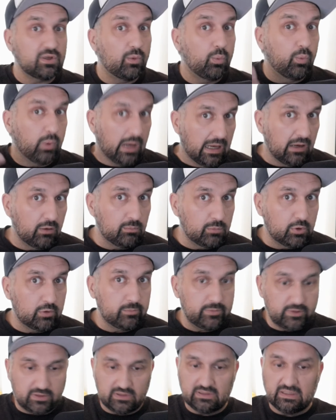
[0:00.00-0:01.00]
a wow
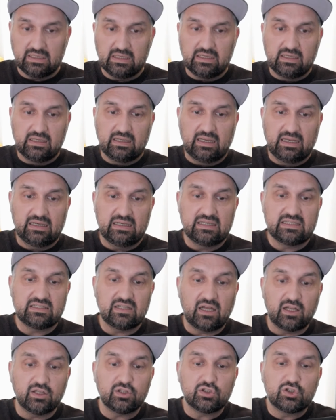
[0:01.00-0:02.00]
moment, and it's
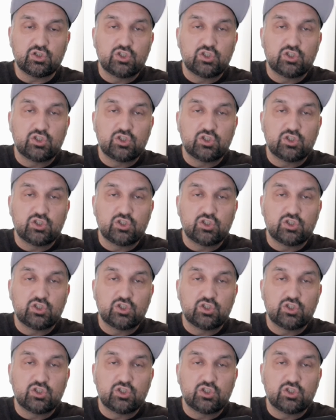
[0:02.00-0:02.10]
not